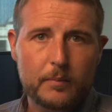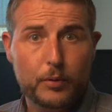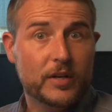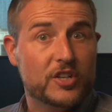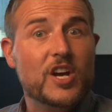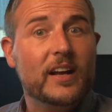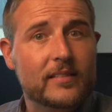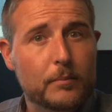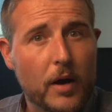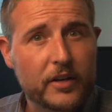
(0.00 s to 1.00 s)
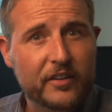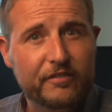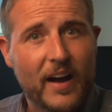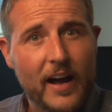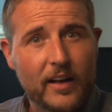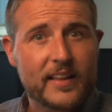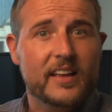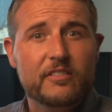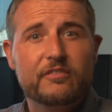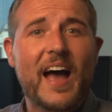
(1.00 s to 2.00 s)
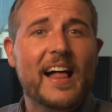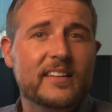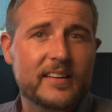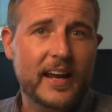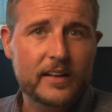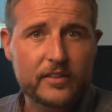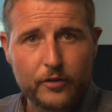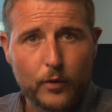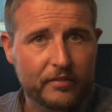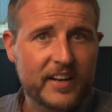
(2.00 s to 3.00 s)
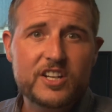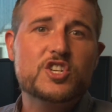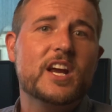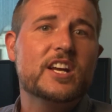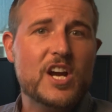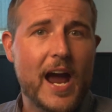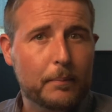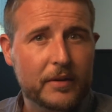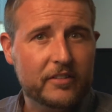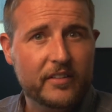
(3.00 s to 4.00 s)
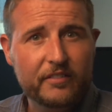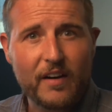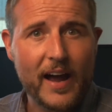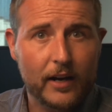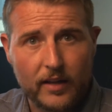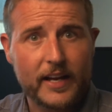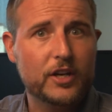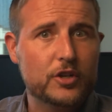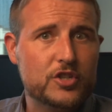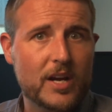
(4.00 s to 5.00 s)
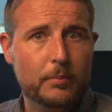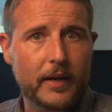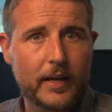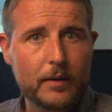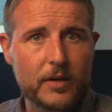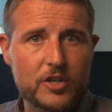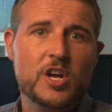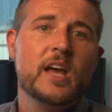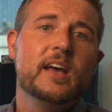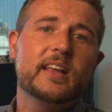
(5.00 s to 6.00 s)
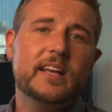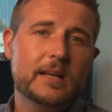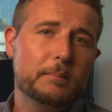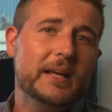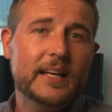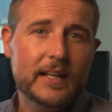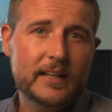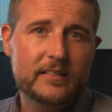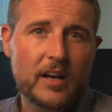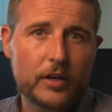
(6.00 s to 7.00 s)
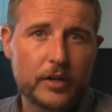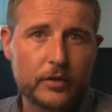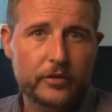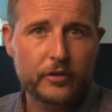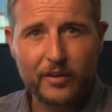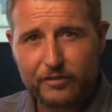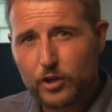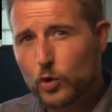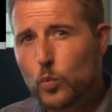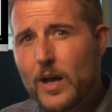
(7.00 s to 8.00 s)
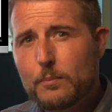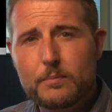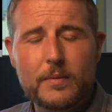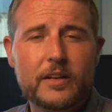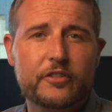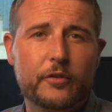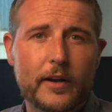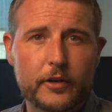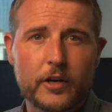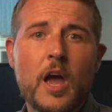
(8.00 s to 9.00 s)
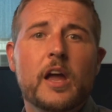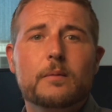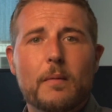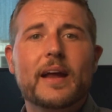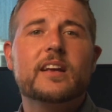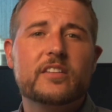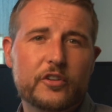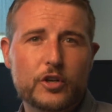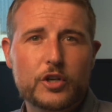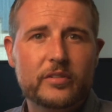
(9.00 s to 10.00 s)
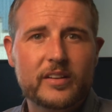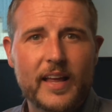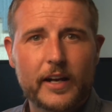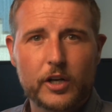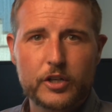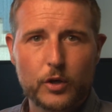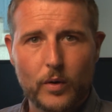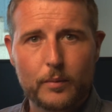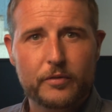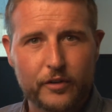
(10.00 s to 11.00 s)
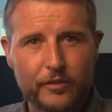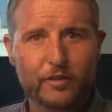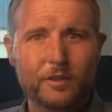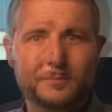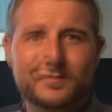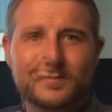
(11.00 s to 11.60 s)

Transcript: put a checksum on your file and then validate it. So if any change happens to a file, like your JPEG image, they can immediately tell you. So if you're a web administrator, you might consider using that on your web server.